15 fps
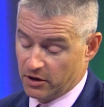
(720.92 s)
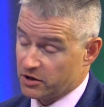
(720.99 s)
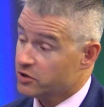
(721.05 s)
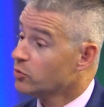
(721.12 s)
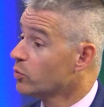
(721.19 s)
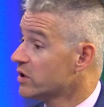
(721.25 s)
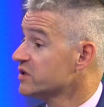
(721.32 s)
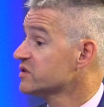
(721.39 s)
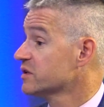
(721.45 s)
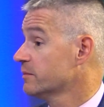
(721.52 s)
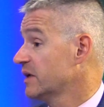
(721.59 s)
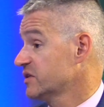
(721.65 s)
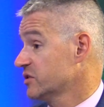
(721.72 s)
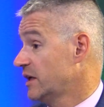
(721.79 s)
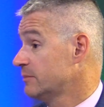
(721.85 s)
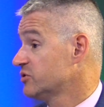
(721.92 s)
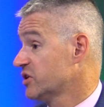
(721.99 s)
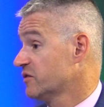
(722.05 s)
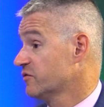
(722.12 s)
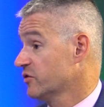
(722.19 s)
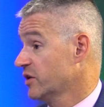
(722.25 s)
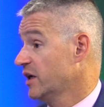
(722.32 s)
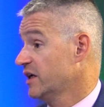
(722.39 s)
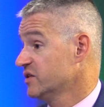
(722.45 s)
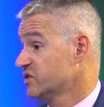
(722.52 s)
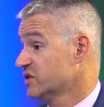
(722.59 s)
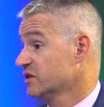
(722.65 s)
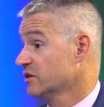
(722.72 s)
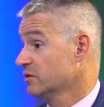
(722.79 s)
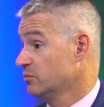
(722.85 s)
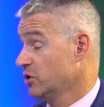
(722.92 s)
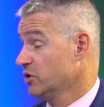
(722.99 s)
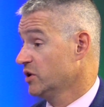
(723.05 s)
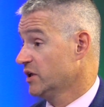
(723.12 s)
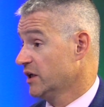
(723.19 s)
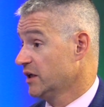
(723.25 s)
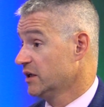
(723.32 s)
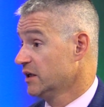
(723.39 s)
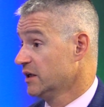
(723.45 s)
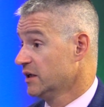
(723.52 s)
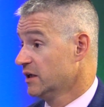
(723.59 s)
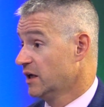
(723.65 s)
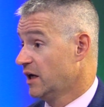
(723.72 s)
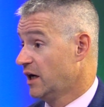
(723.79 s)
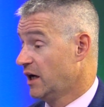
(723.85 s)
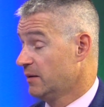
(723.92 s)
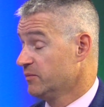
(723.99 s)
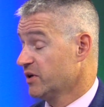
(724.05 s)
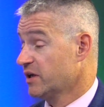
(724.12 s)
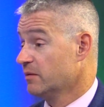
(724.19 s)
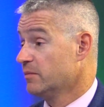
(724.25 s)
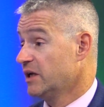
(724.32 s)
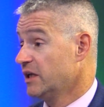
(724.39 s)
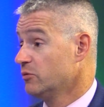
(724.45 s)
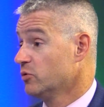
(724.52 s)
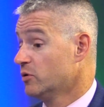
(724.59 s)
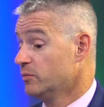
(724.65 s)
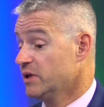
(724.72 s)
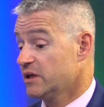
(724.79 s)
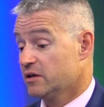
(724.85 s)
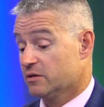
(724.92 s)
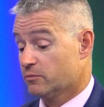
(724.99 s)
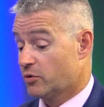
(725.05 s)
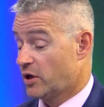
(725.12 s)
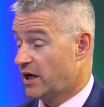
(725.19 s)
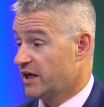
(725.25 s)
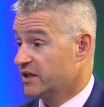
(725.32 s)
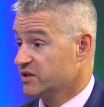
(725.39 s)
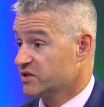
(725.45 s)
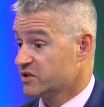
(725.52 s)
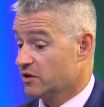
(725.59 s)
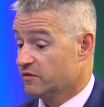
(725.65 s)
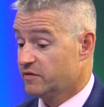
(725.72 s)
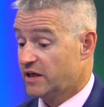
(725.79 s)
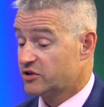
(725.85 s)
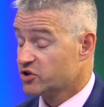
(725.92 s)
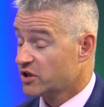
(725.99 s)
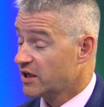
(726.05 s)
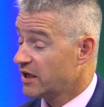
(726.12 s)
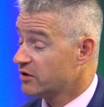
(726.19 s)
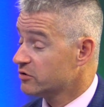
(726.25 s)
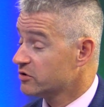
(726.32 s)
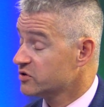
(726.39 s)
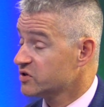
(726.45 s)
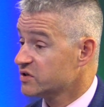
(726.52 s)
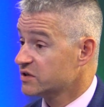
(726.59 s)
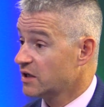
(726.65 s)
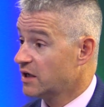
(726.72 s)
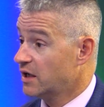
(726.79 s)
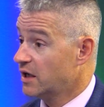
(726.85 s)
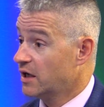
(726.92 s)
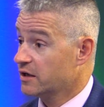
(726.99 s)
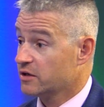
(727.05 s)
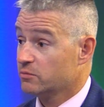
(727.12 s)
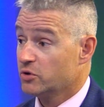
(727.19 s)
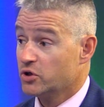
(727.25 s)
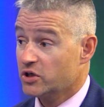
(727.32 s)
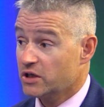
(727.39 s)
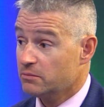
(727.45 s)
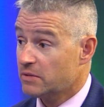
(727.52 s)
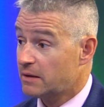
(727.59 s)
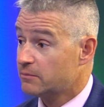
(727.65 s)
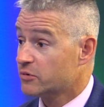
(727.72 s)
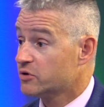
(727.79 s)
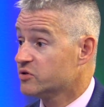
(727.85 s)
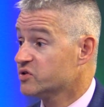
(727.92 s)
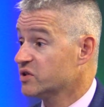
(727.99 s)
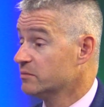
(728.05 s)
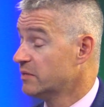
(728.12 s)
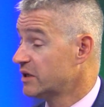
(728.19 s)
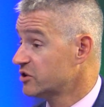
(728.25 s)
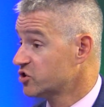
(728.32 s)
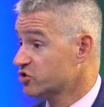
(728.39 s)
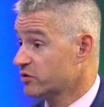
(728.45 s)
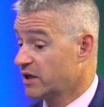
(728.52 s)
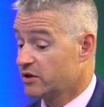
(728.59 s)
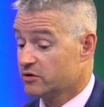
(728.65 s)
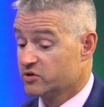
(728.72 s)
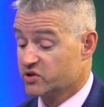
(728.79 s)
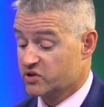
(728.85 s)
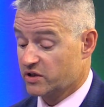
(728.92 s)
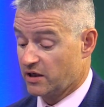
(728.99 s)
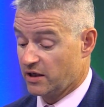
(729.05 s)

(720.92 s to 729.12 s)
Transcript: you know what is the best option for the Hudson community. Hmm. Um, the committee will be comprised of educators, uh, community members, administrators.